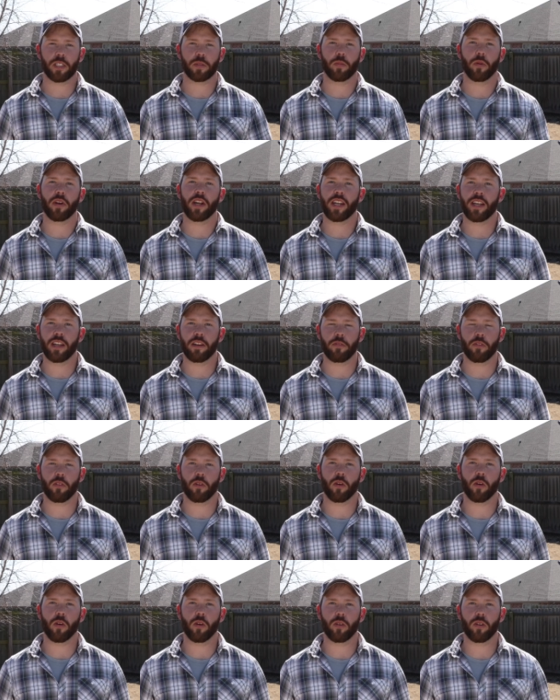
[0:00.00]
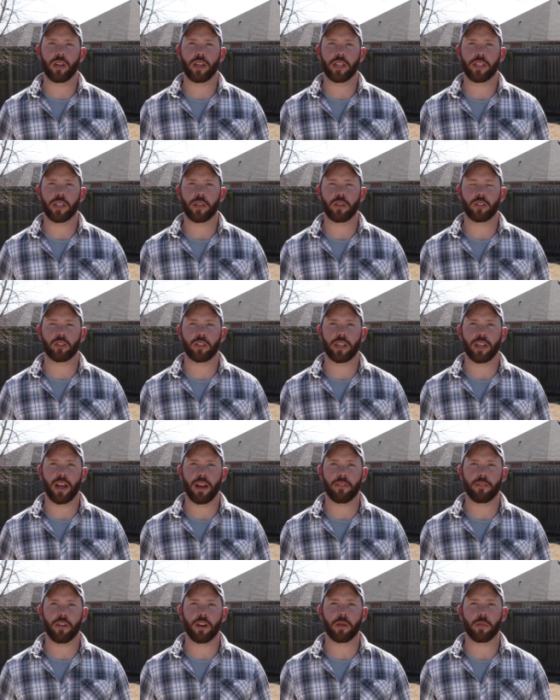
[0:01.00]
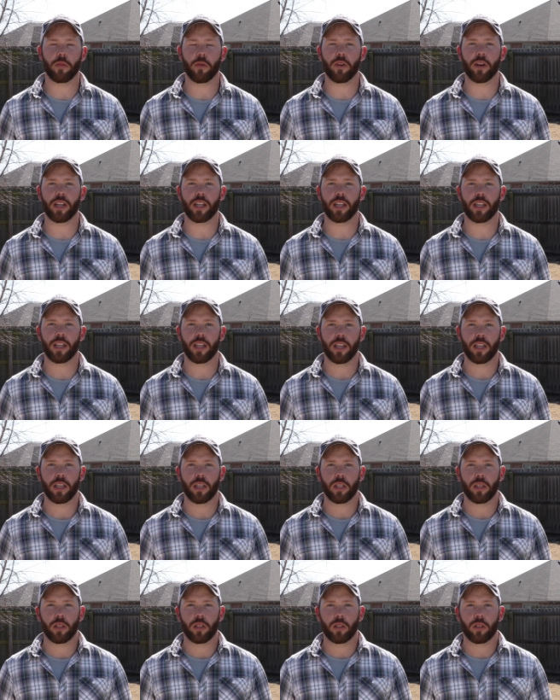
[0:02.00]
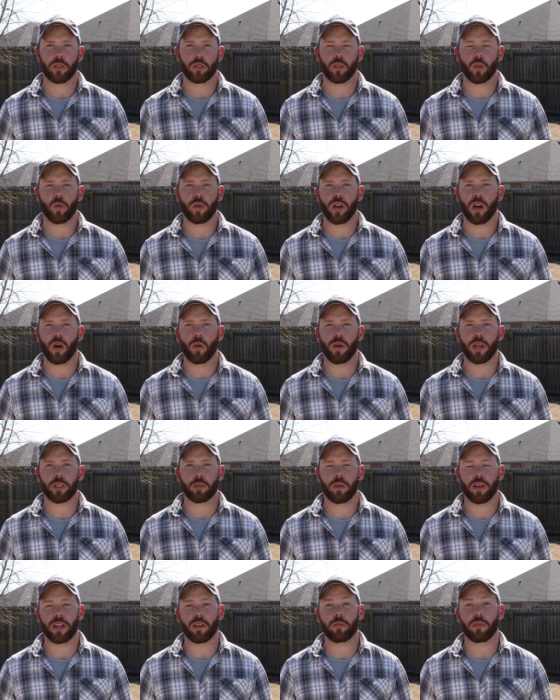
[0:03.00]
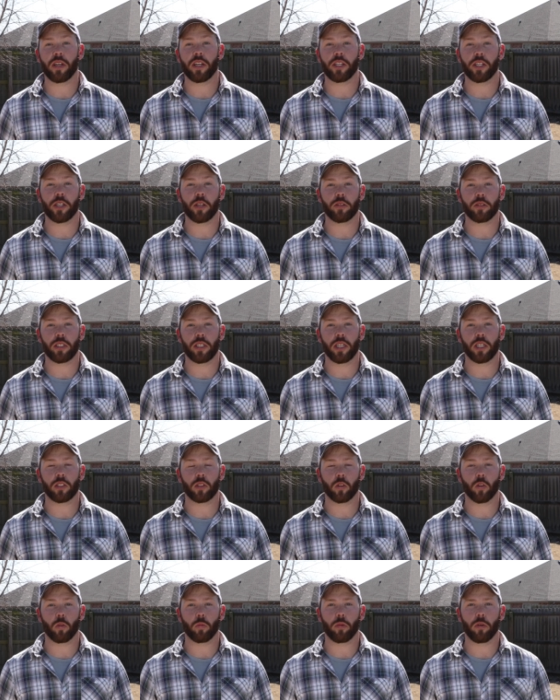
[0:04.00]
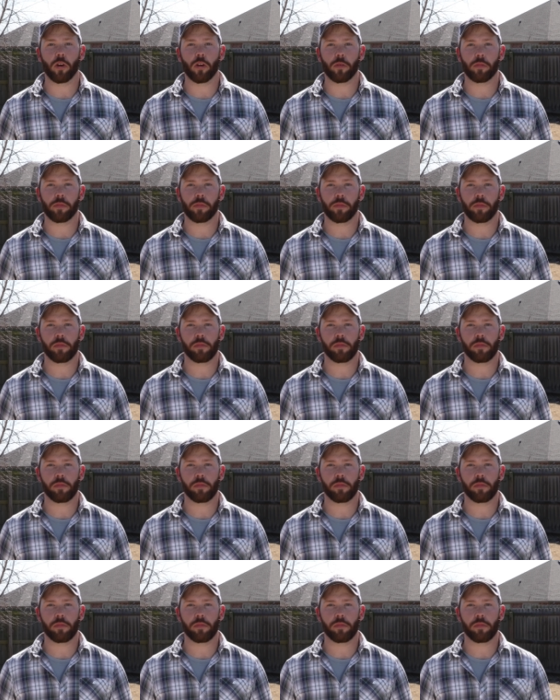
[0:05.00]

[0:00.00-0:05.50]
is pretty difficult and usually not very pretty, so we always recommend using a soil probe.